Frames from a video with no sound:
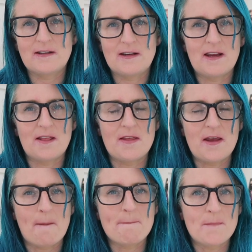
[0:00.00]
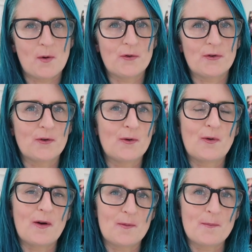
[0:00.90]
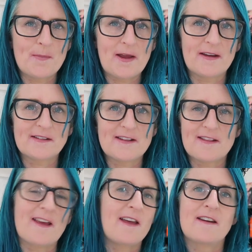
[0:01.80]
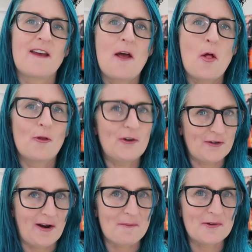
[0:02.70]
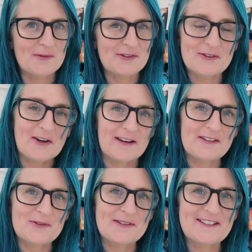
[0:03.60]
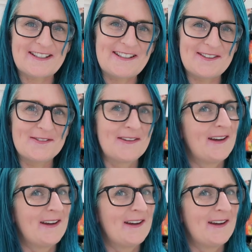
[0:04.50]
to get the emotional impact that the drama was trying to achieve.